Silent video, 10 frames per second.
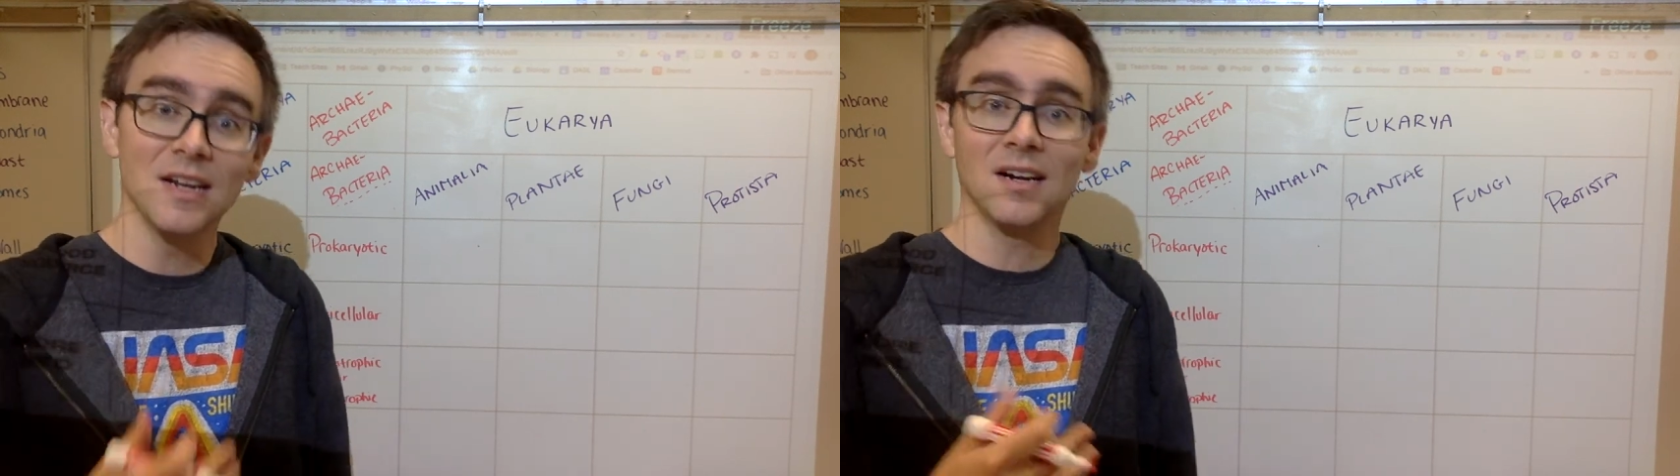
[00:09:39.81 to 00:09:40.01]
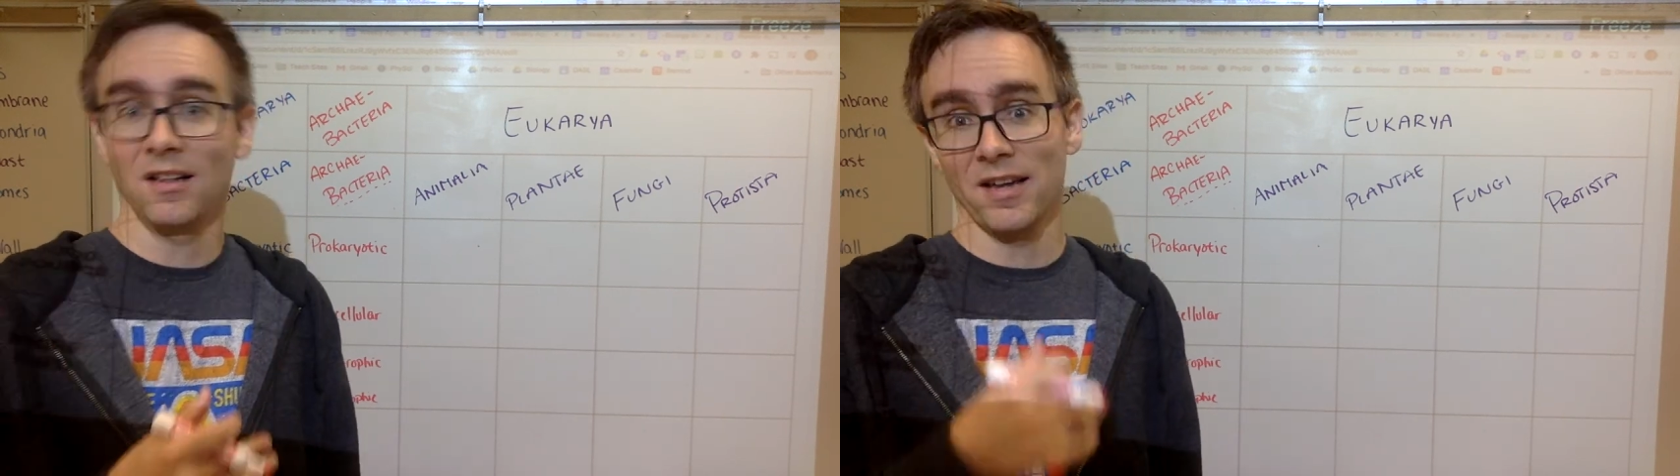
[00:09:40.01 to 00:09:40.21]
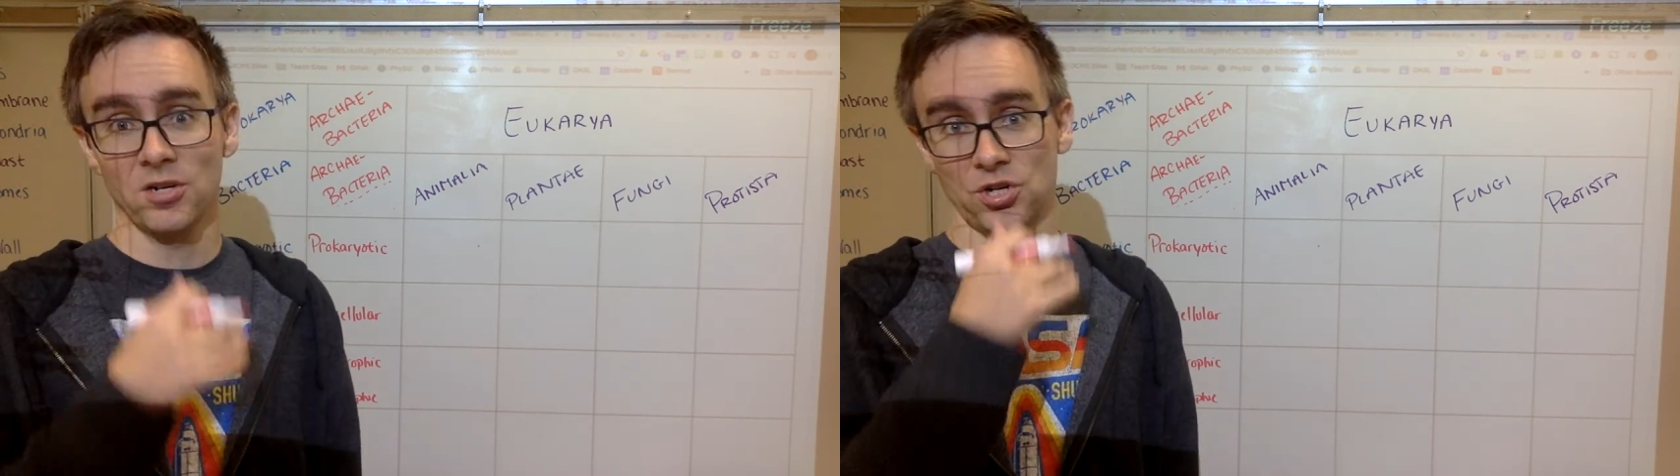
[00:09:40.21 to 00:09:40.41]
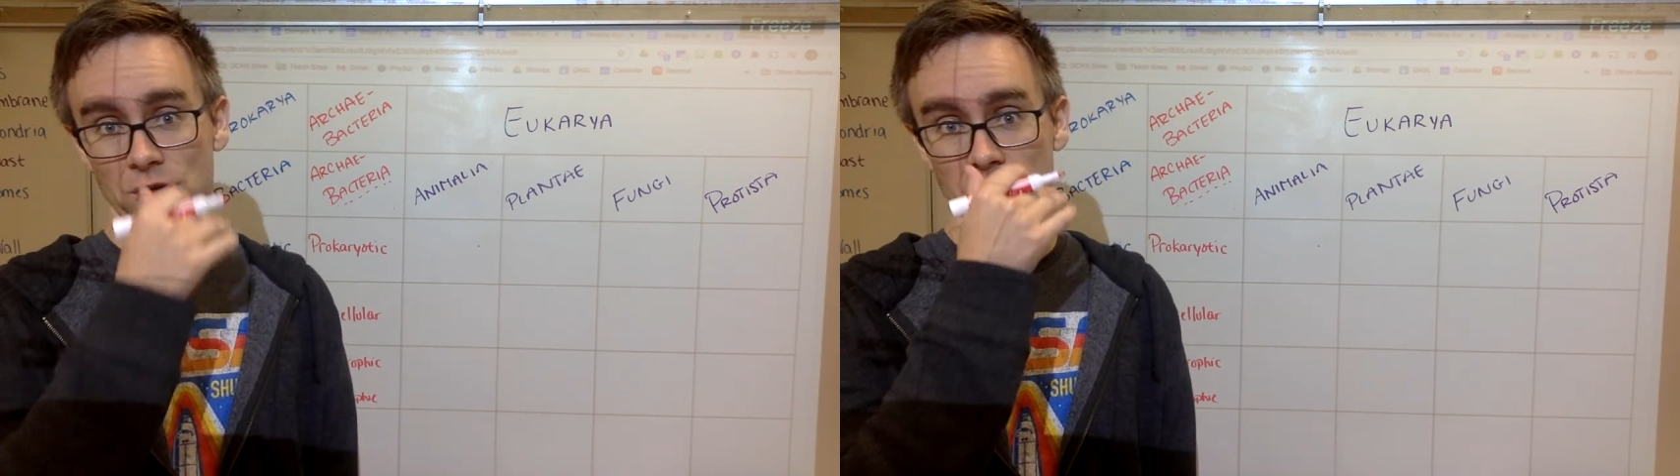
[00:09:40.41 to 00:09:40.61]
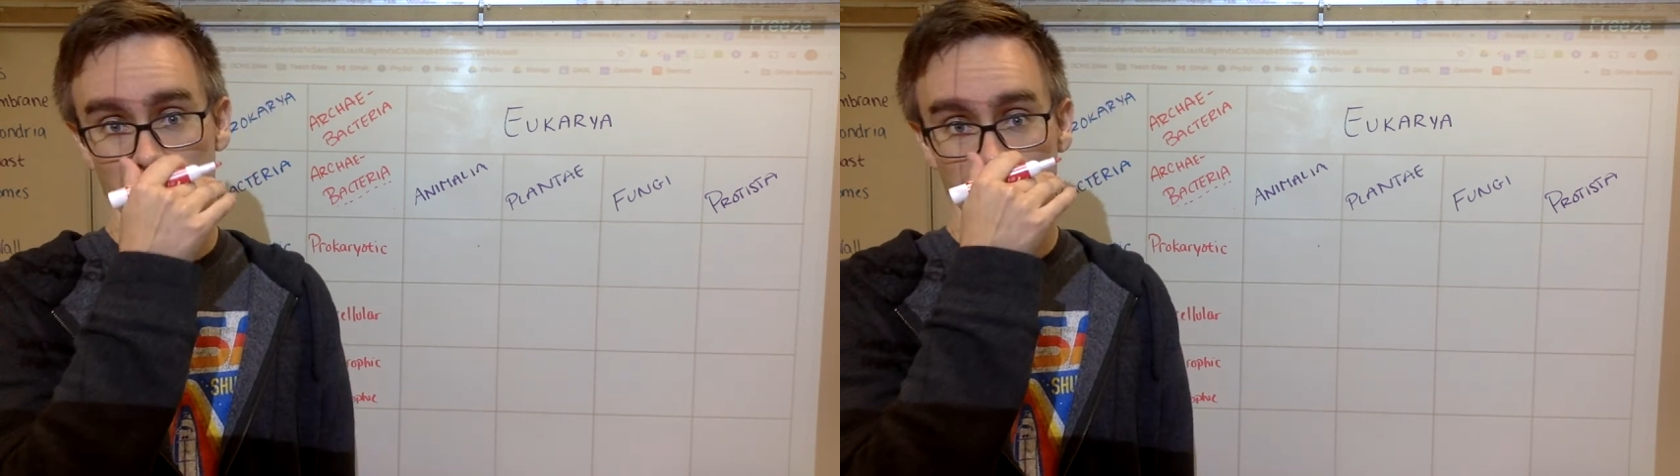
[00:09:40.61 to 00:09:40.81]
in a
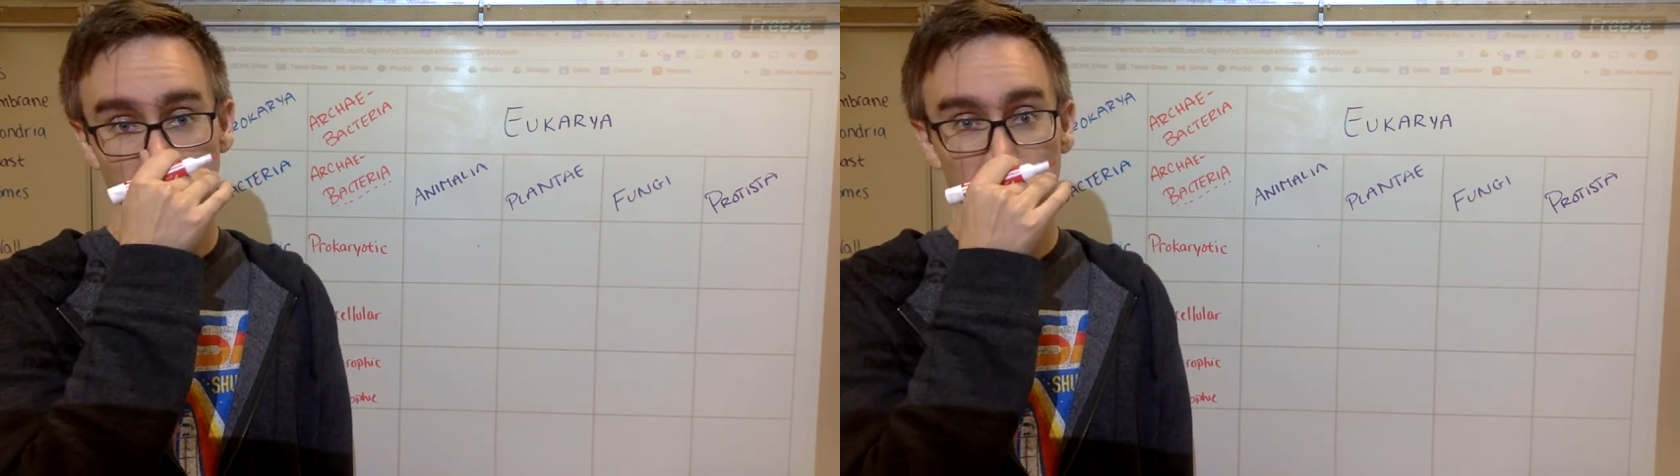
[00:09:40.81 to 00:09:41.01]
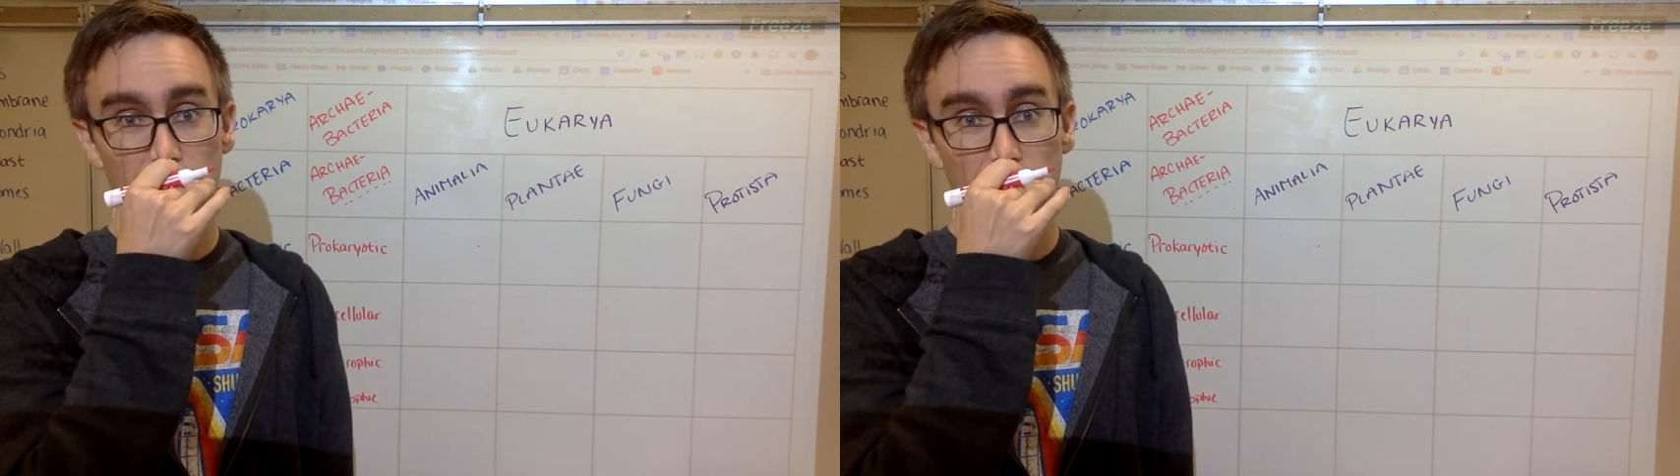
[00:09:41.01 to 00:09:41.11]
glacier,